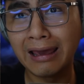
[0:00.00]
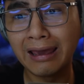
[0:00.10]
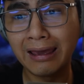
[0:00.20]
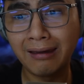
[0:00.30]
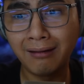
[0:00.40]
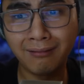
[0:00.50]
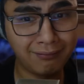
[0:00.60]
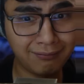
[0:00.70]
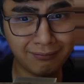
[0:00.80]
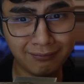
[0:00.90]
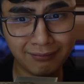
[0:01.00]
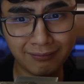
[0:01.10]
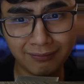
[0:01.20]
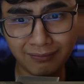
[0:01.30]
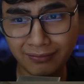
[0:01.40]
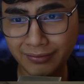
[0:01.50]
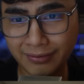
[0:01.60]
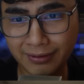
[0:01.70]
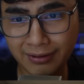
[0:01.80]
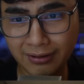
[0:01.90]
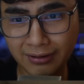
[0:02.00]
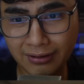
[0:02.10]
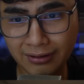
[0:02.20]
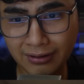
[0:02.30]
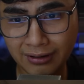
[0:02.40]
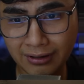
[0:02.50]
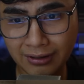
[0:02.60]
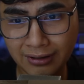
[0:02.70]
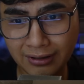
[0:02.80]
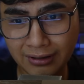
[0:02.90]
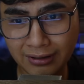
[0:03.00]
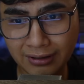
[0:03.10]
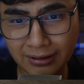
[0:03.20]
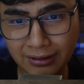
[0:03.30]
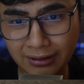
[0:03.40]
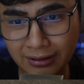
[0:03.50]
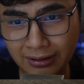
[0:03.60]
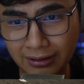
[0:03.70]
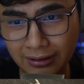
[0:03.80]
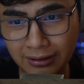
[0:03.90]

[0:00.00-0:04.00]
(silence)